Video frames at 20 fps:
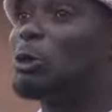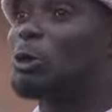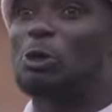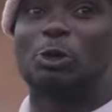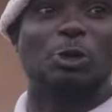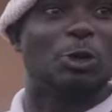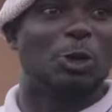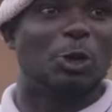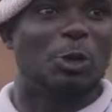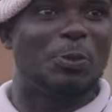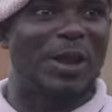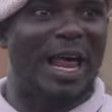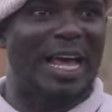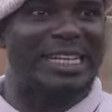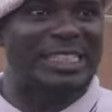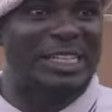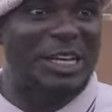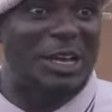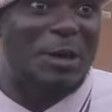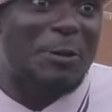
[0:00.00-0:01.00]
look cool. The
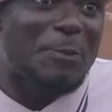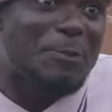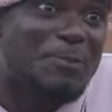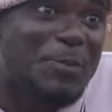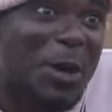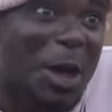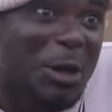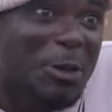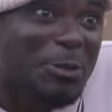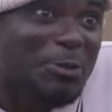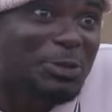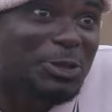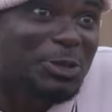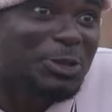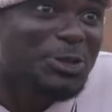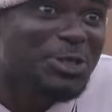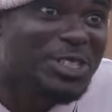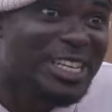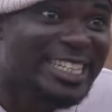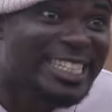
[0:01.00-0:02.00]
last say babes
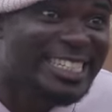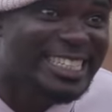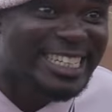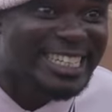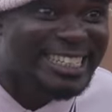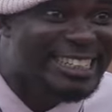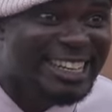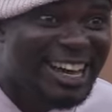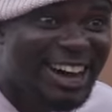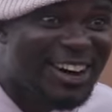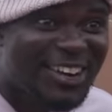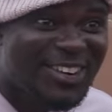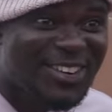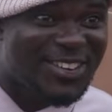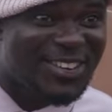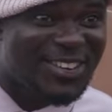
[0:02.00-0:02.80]
go to this area.